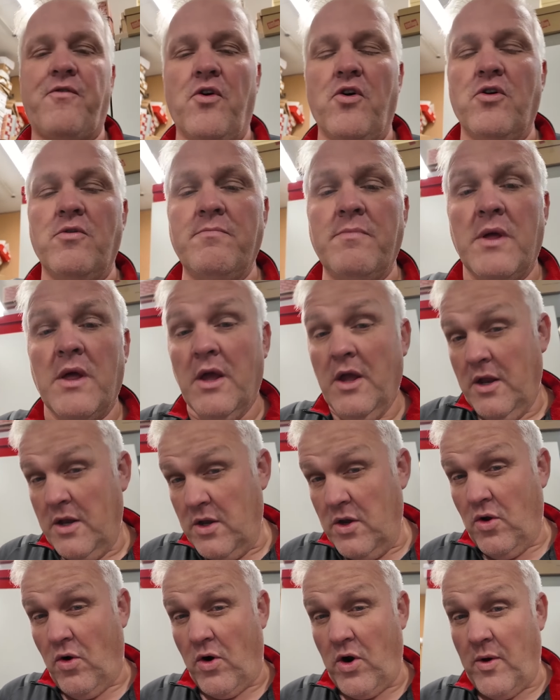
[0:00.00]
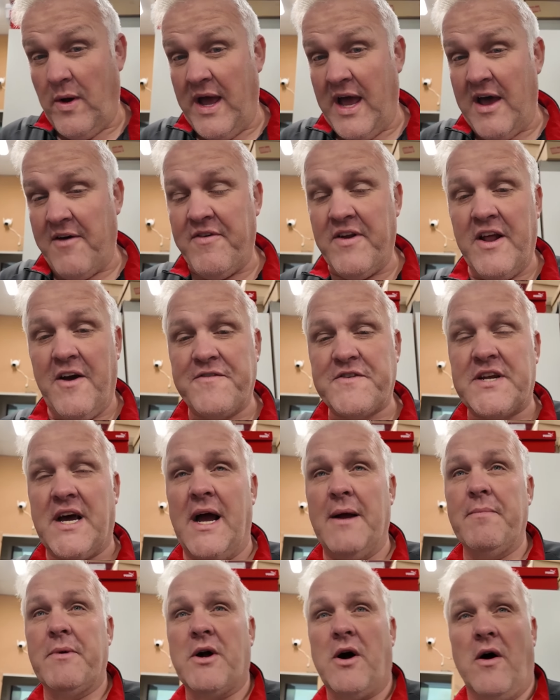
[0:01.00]
room, nor do I have enough
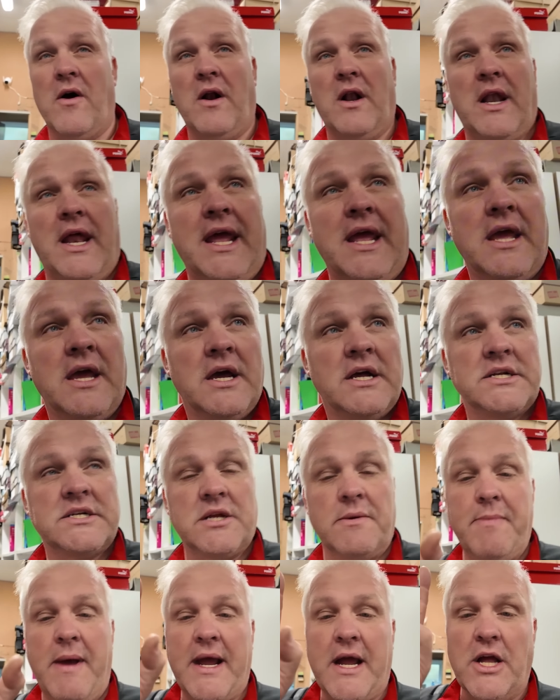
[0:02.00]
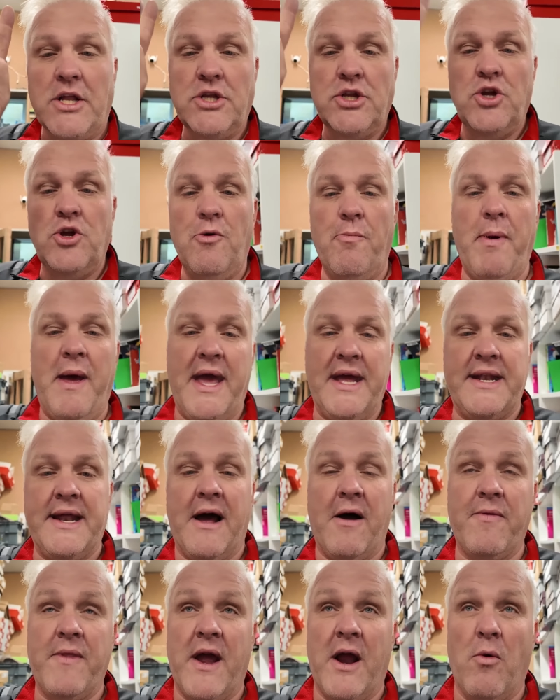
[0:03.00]
time currently to make a new bay
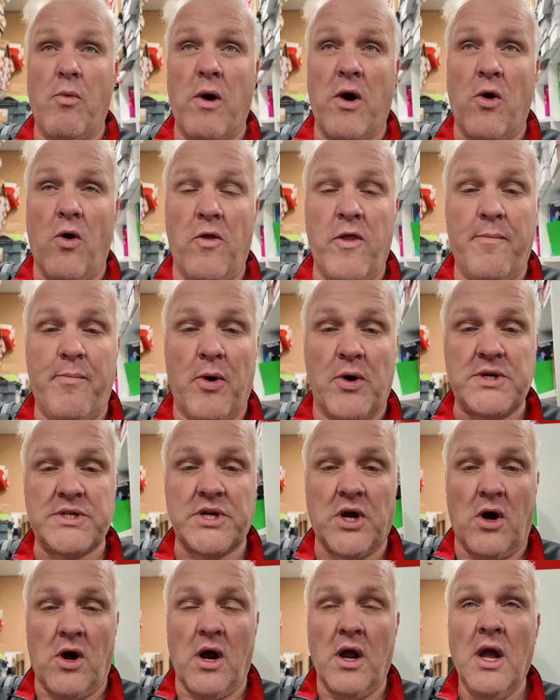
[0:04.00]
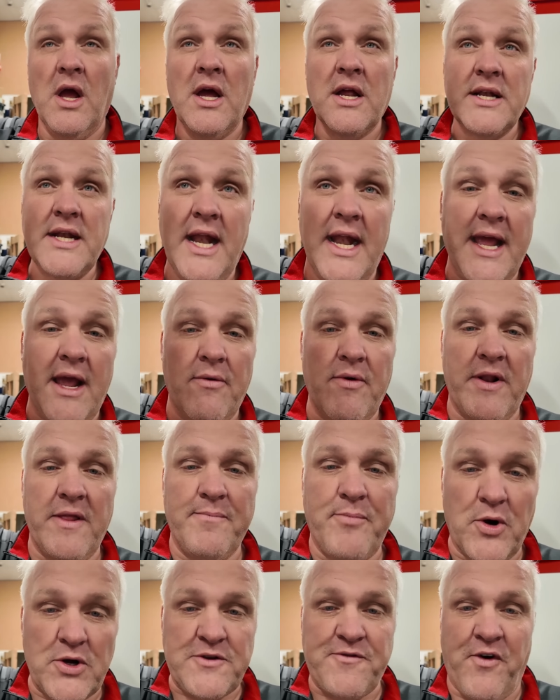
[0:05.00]
down there where all the books are. Need to get rid of the
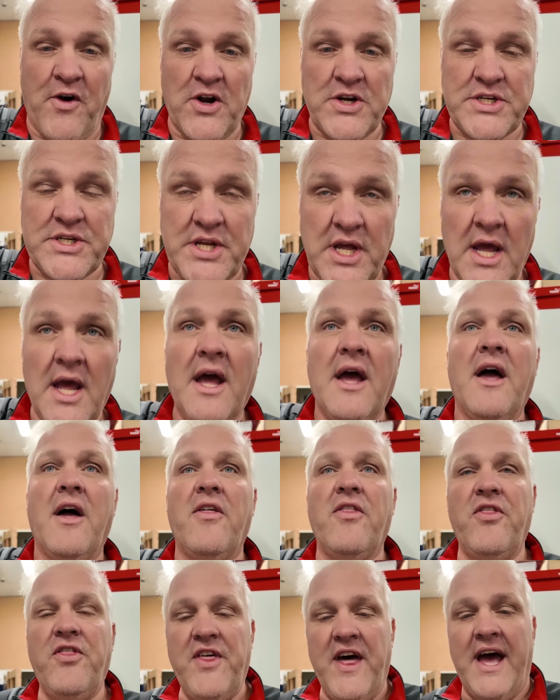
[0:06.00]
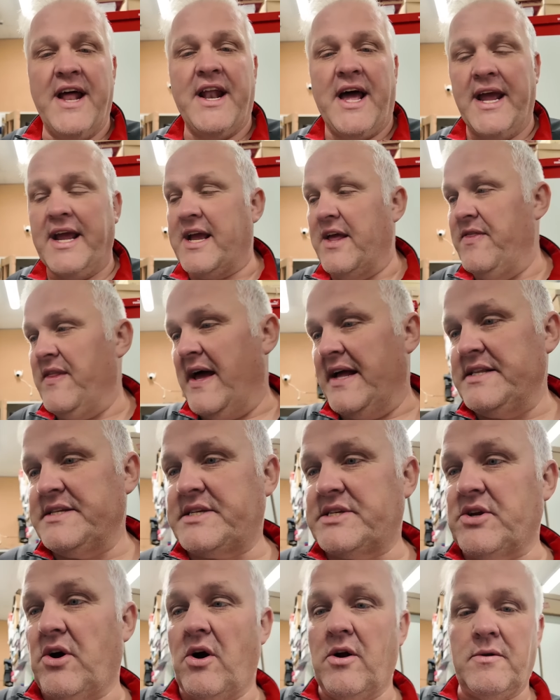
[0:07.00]
books first, then I can then
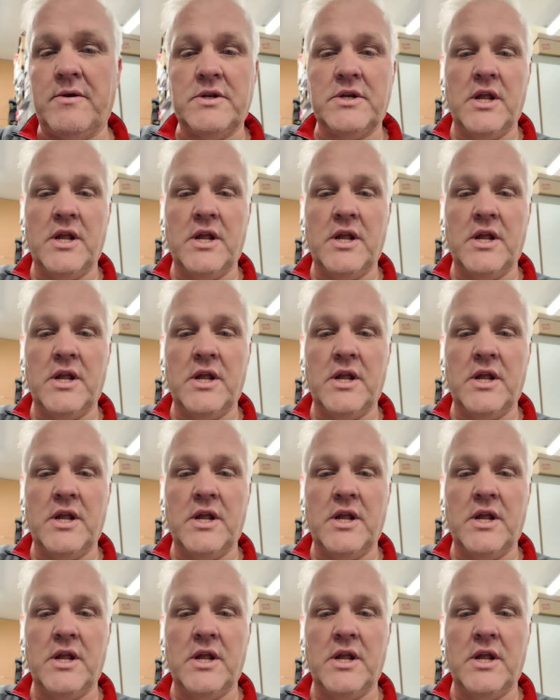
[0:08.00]
start